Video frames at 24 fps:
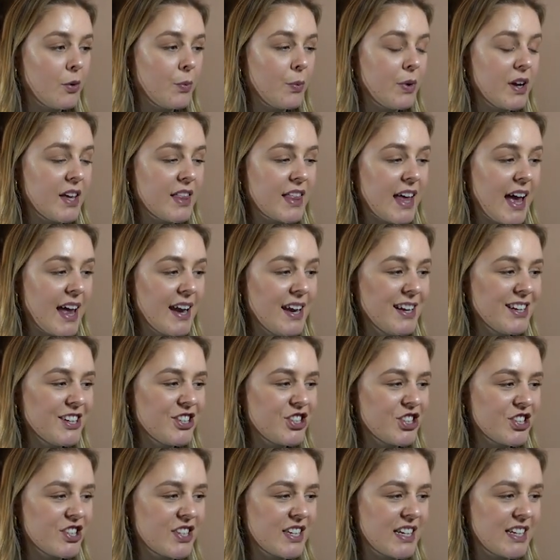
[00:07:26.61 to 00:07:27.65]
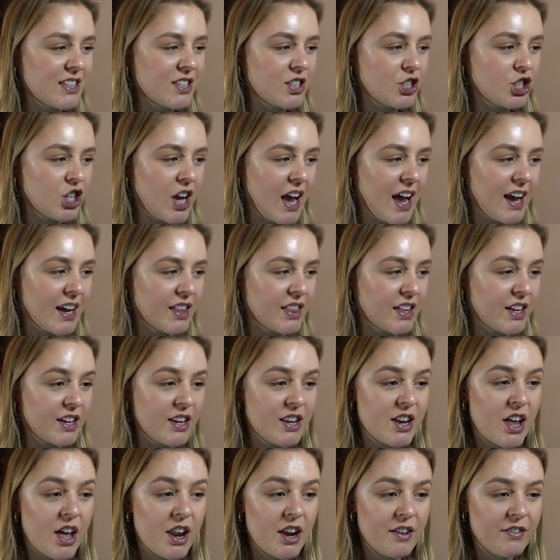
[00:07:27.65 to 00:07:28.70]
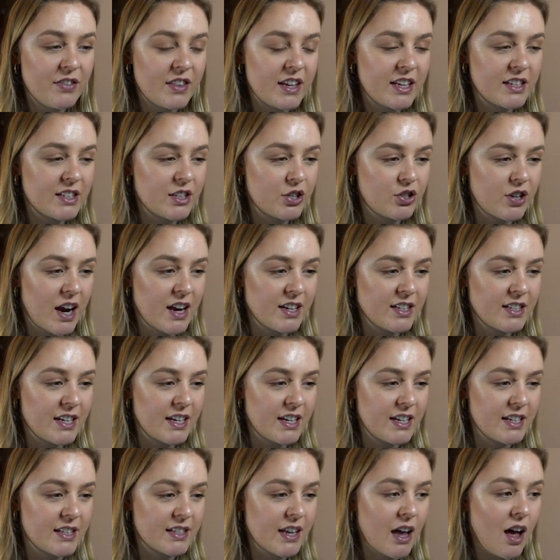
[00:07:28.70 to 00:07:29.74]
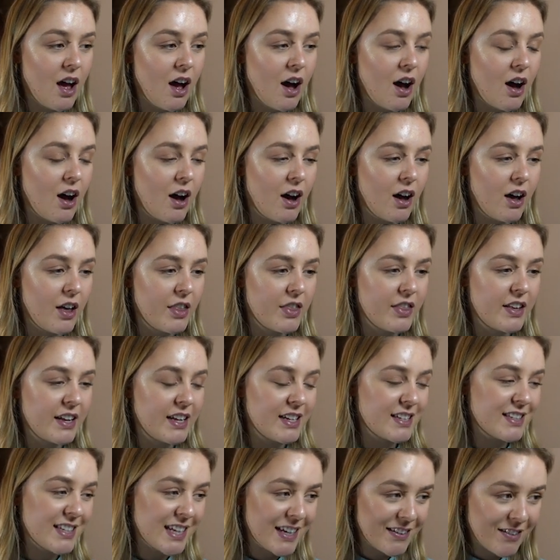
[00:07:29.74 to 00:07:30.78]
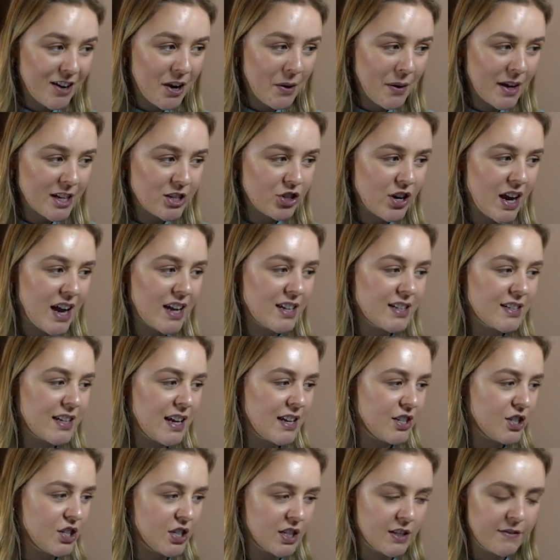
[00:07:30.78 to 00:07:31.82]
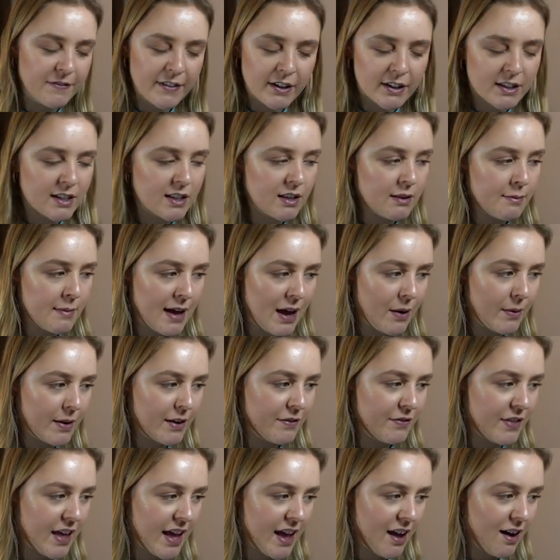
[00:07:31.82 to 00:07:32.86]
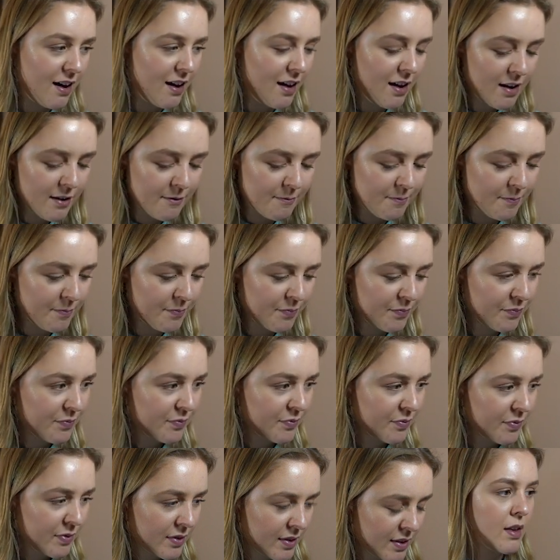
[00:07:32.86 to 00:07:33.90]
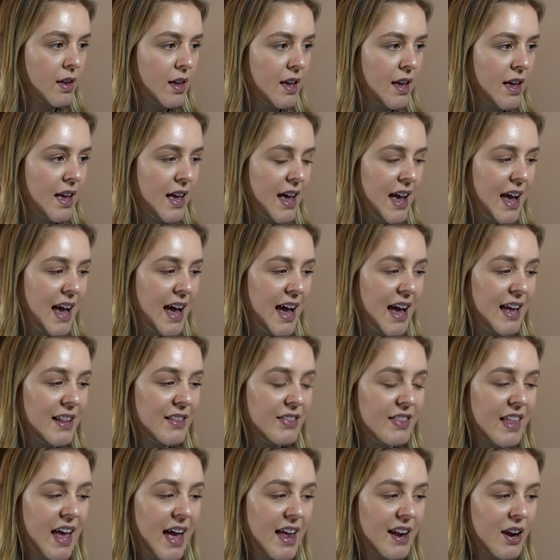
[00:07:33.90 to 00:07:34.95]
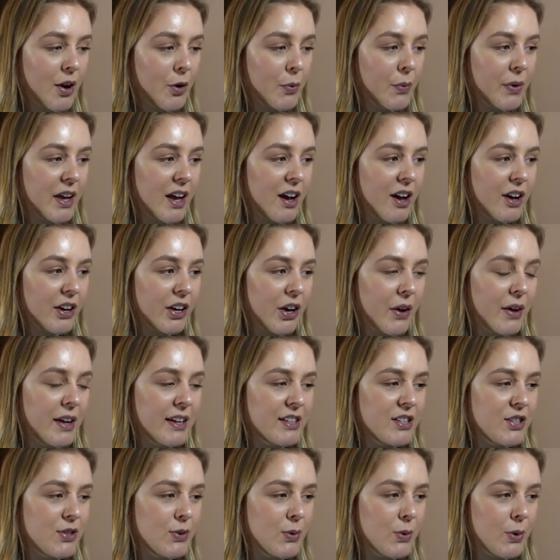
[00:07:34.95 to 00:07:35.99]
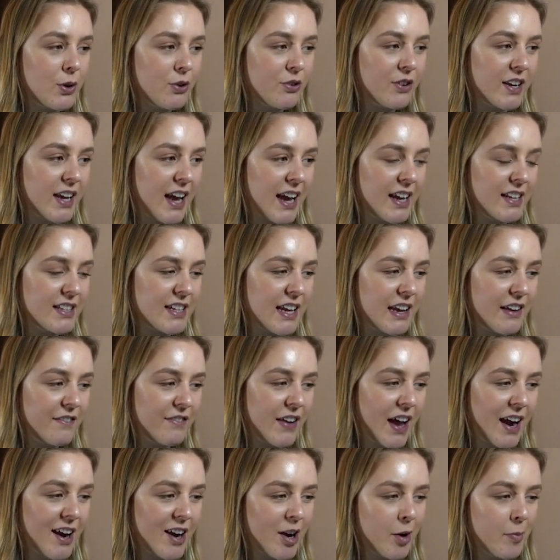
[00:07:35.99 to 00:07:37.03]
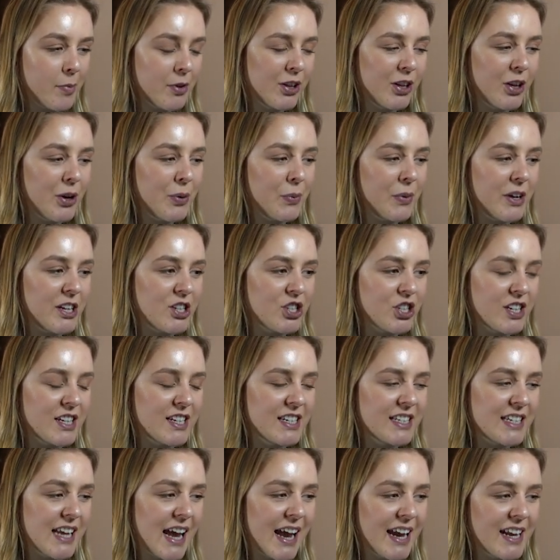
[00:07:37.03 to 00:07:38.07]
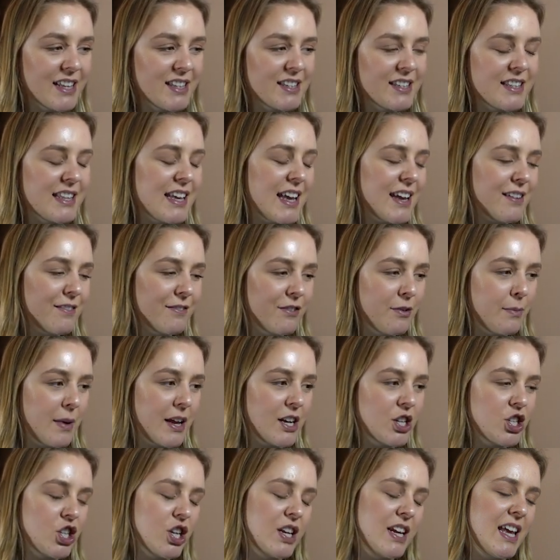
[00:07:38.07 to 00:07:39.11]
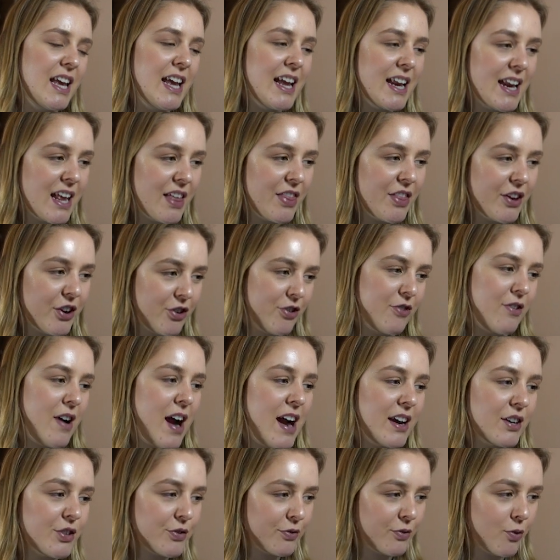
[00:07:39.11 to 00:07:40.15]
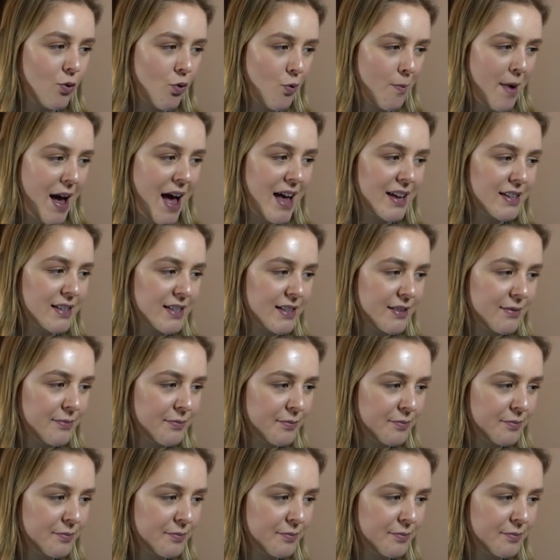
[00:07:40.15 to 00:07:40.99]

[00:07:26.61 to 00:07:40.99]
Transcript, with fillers: We then just need to check that none of these addresses are the zero address and just filter them out if they are. And then we are going to create a variable which contains the information in the correct format.